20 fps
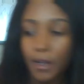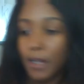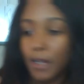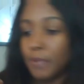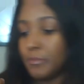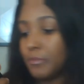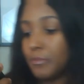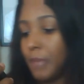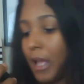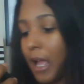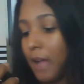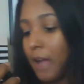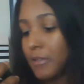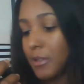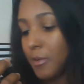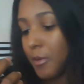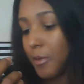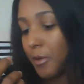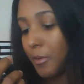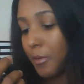Might have a
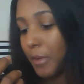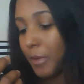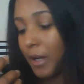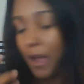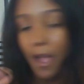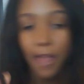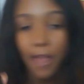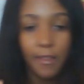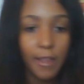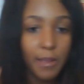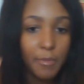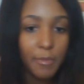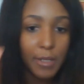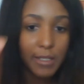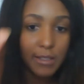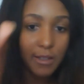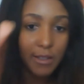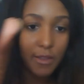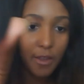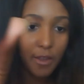little bit of highlight mixed in
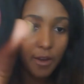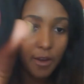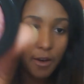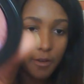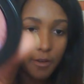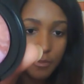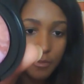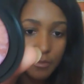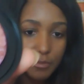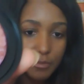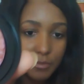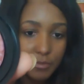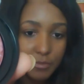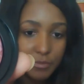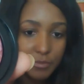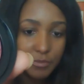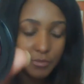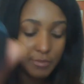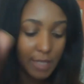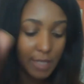there.
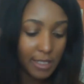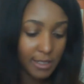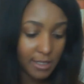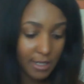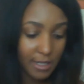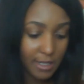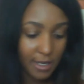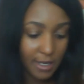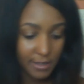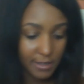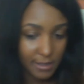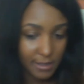That's nice.